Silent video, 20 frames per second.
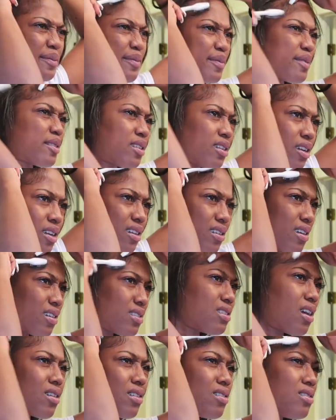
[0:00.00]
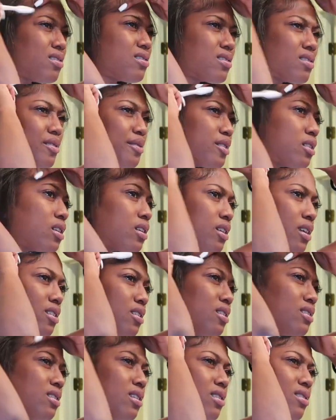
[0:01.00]
fixing my edges.
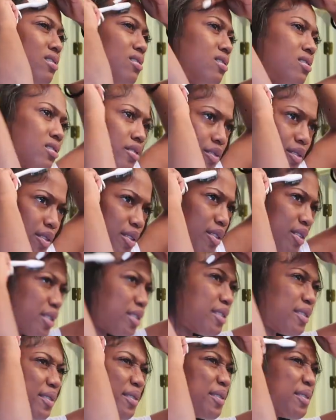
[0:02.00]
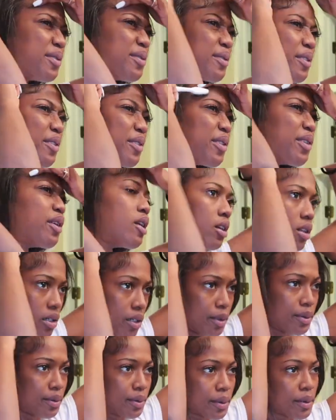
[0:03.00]
And like I said, I
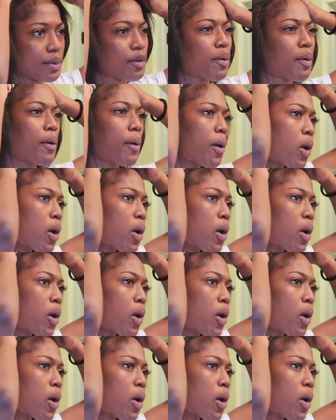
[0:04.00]
do my